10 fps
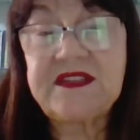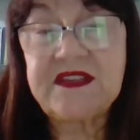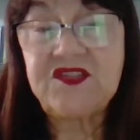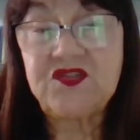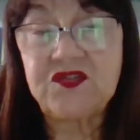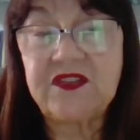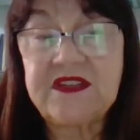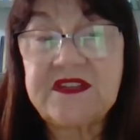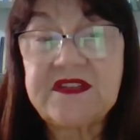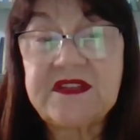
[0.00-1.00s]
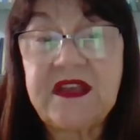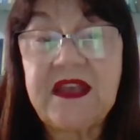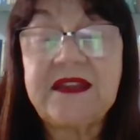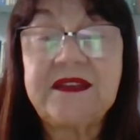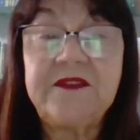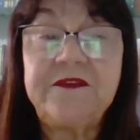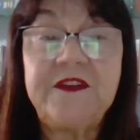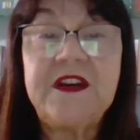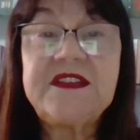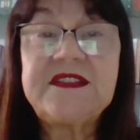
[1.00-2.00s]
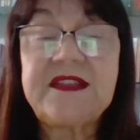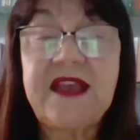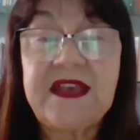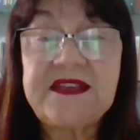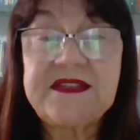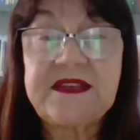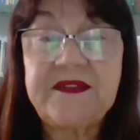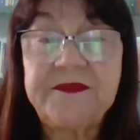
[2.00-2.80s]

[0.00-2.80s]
students. The first task,